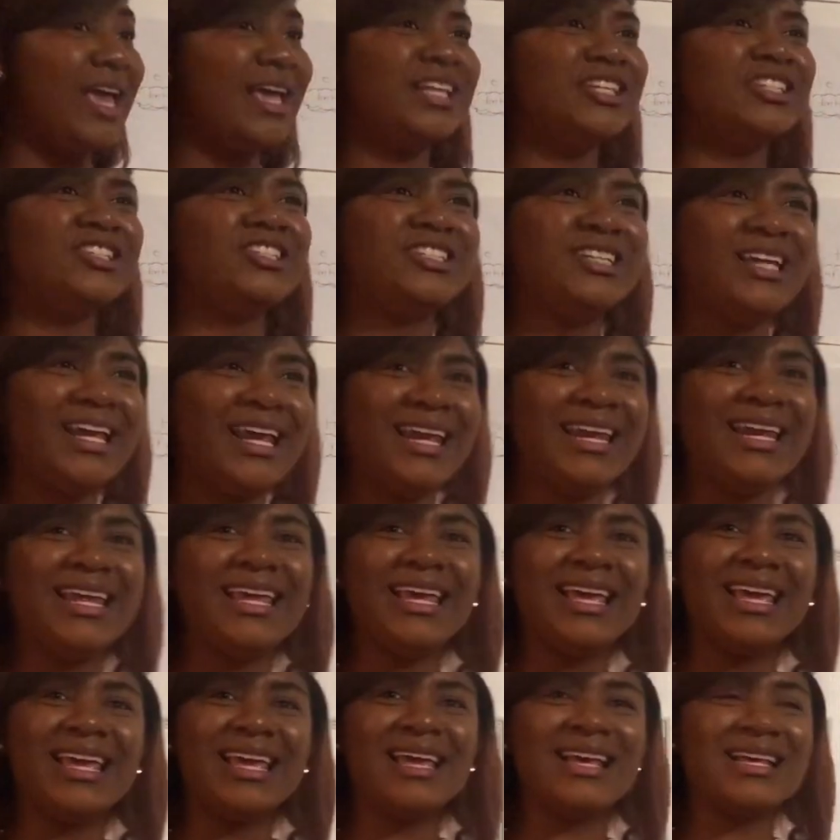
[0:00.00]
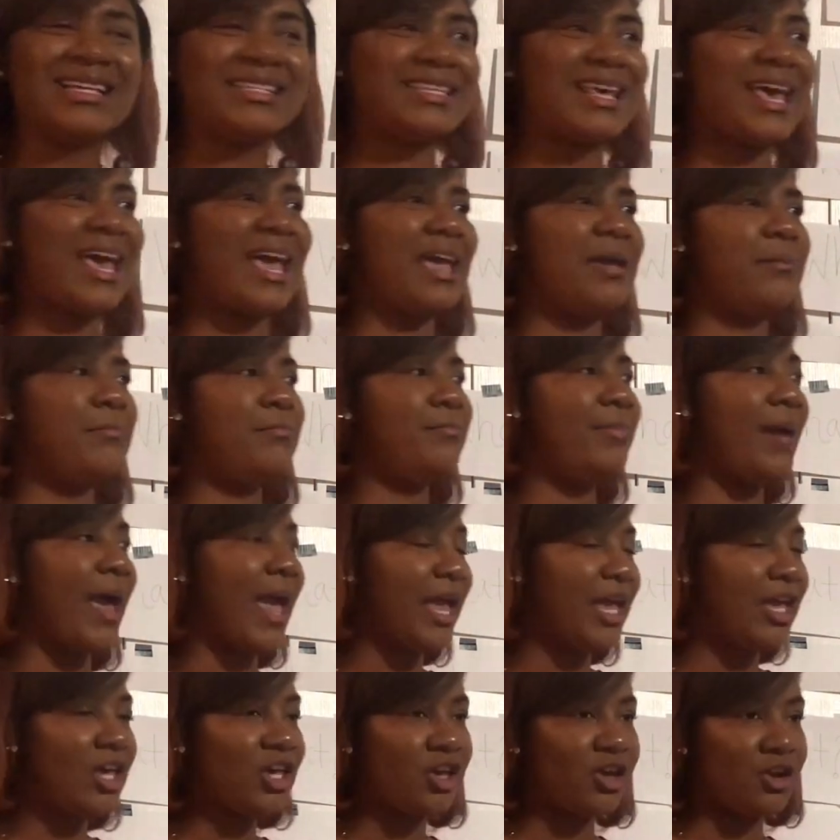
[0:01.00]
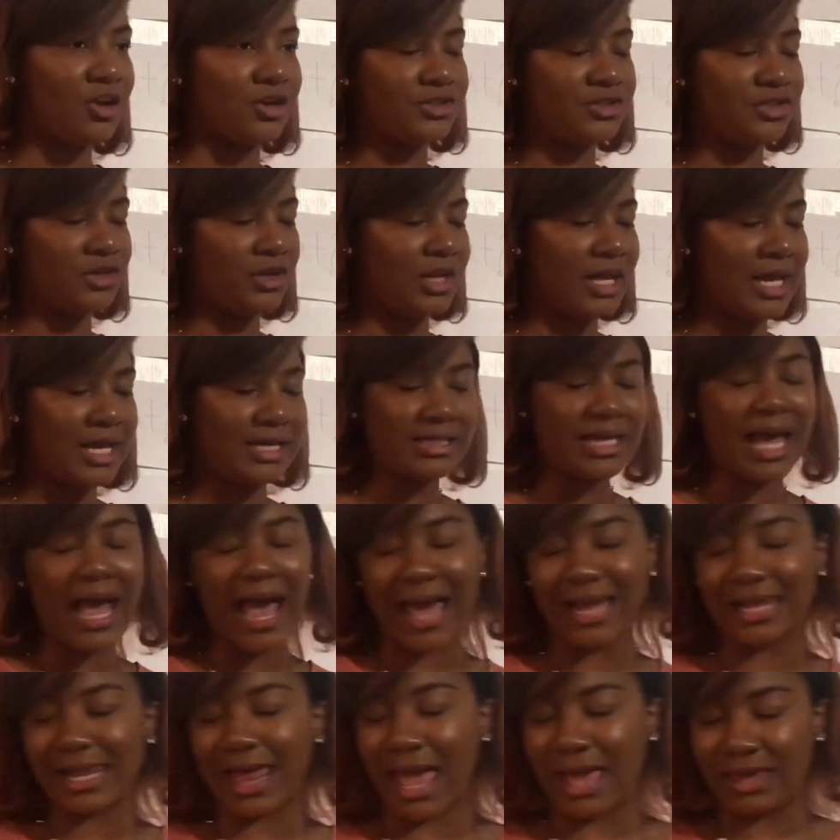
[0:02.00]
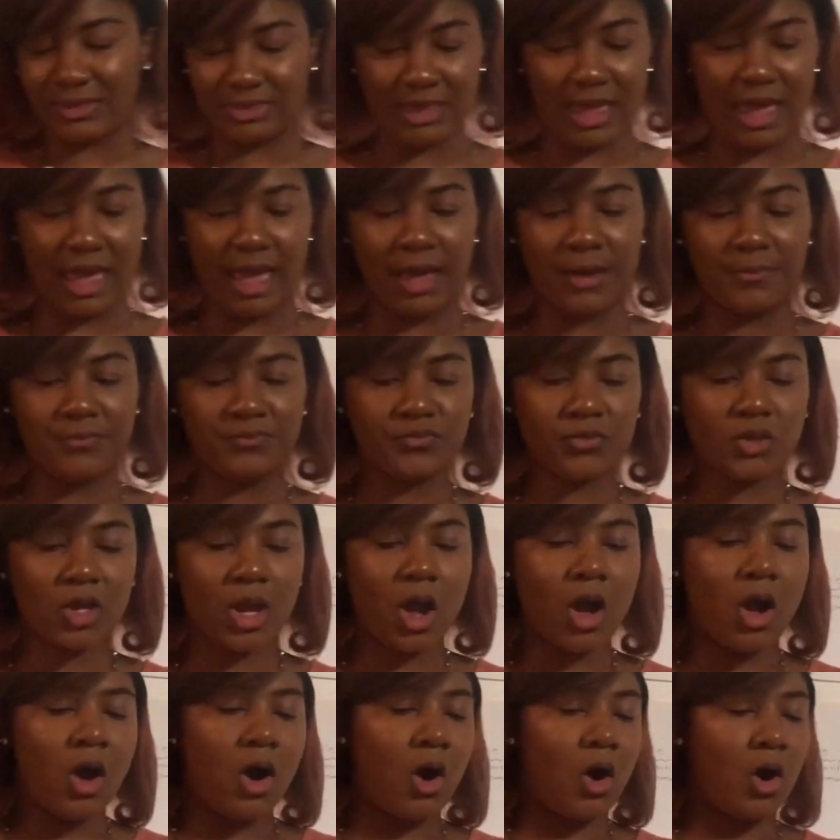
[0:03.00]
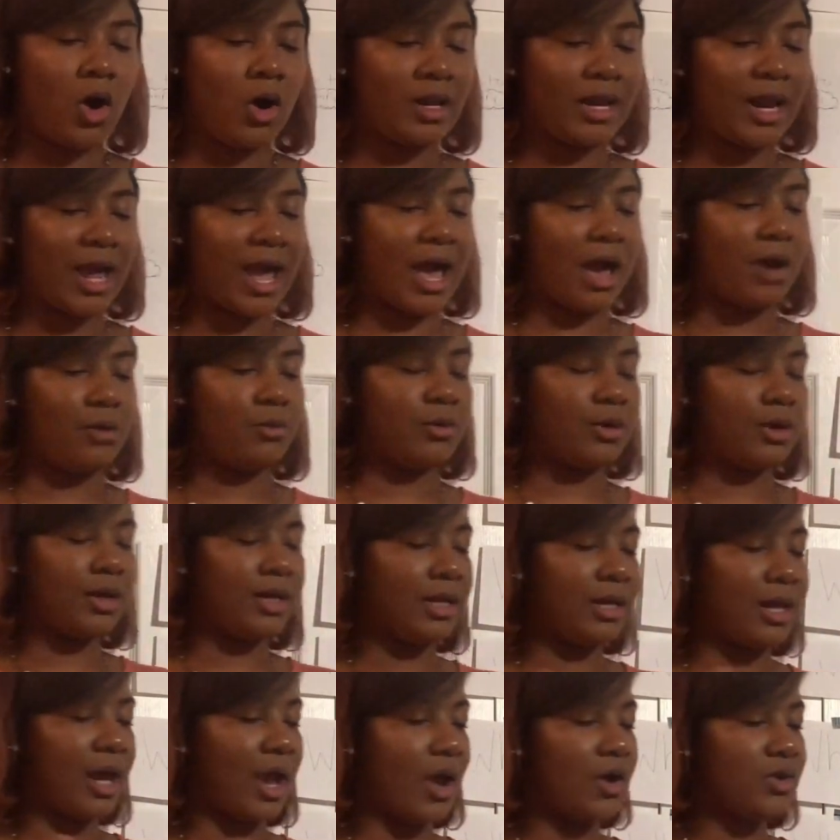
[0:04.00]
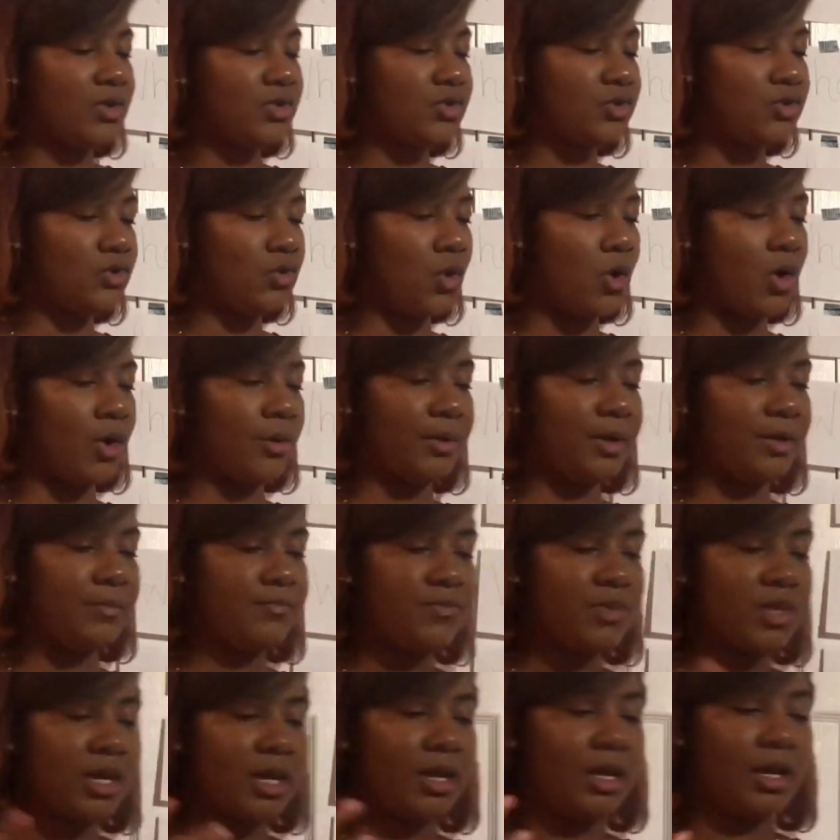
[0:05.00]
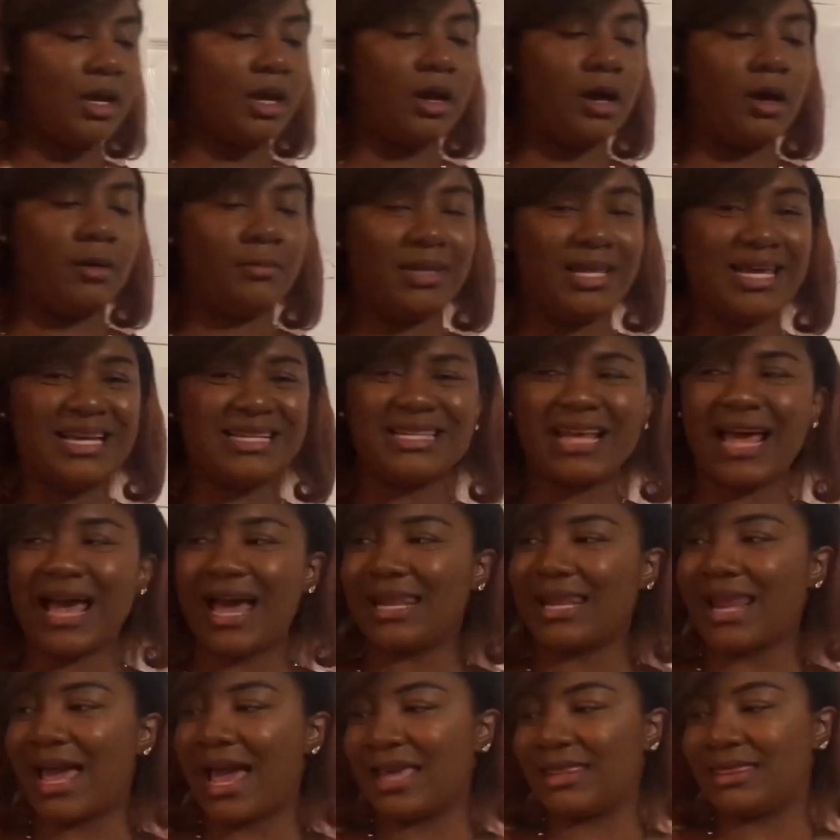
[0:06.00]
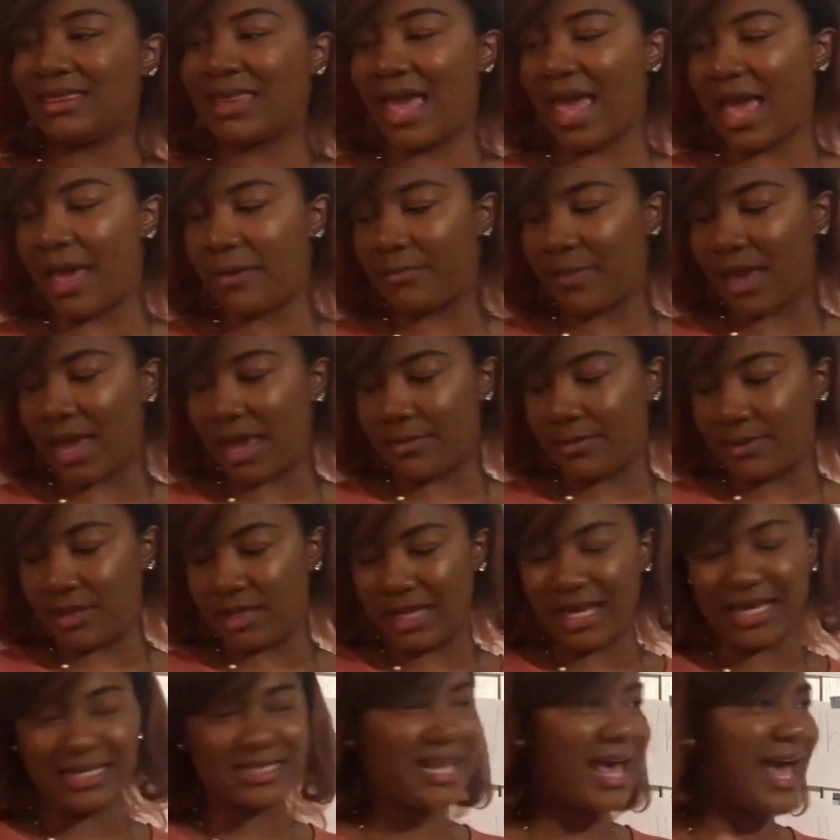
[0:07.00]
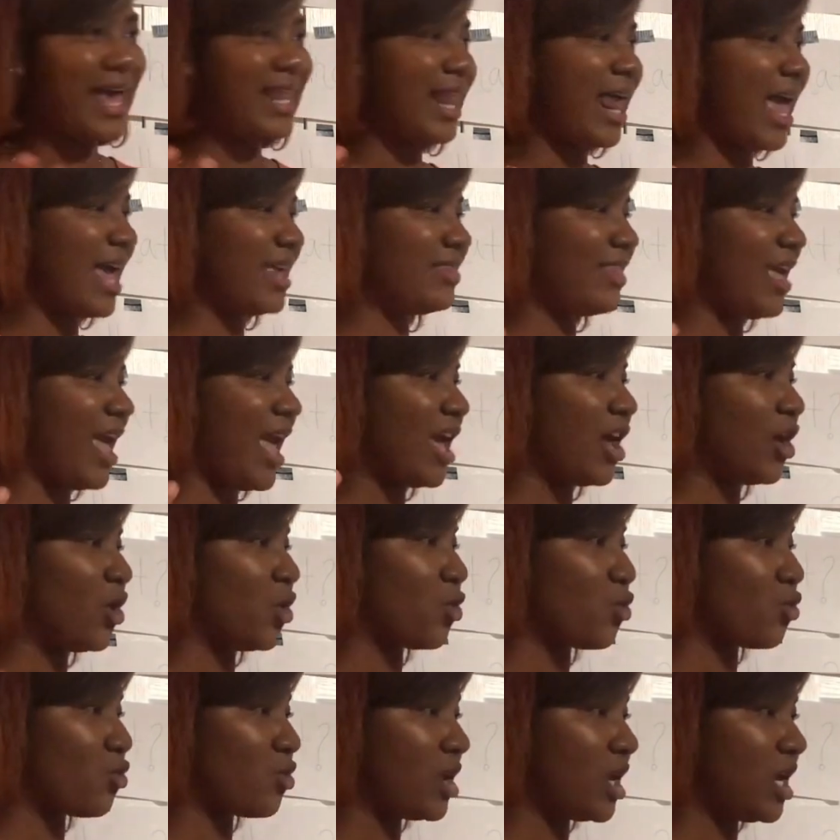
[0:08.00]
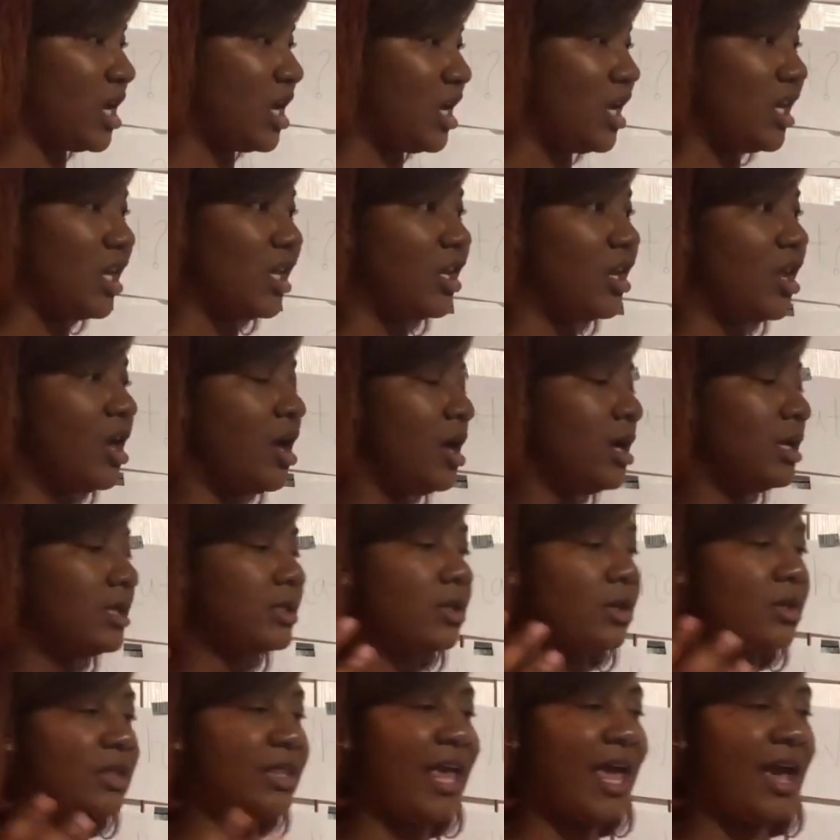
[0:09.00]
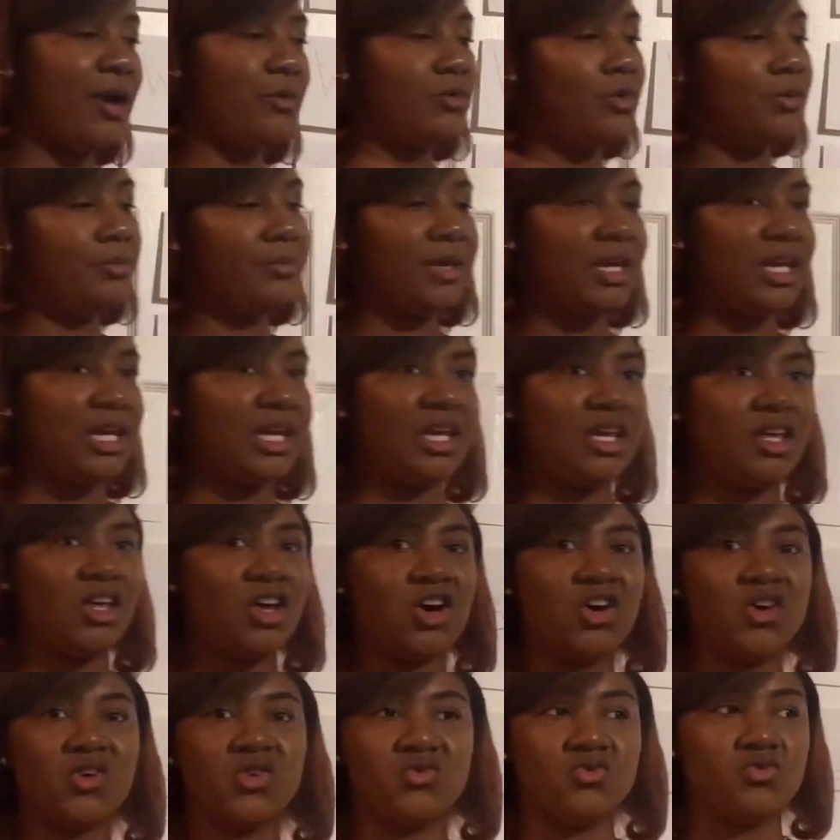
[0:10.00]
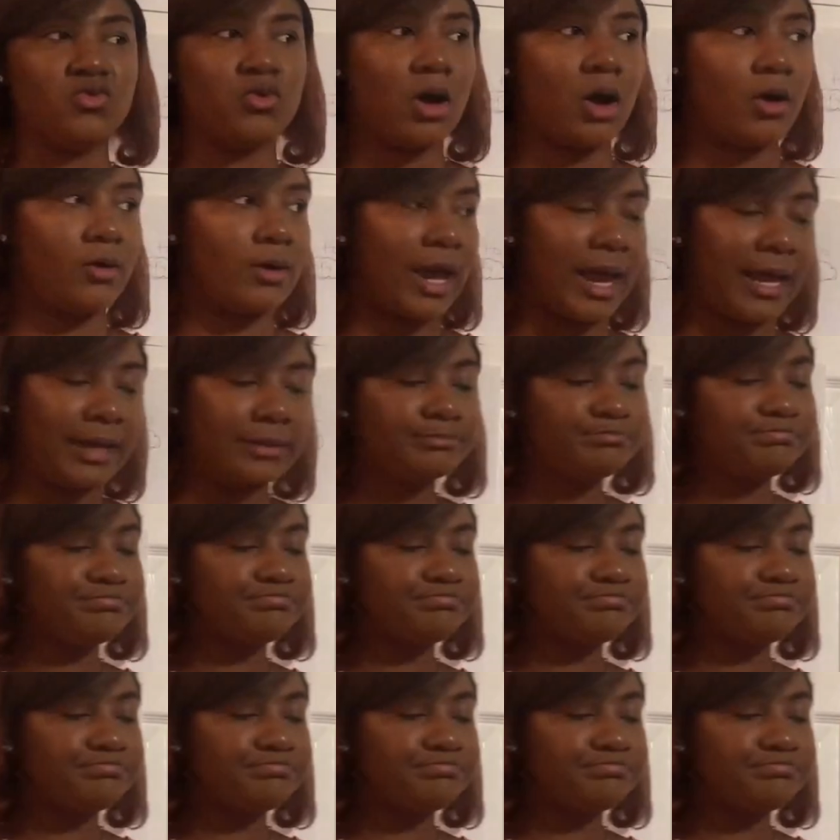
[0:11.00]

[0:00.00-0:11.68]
Jenny is a banker. So let's highlight that in our story. Let's highlight that green. So that will mean who, okay?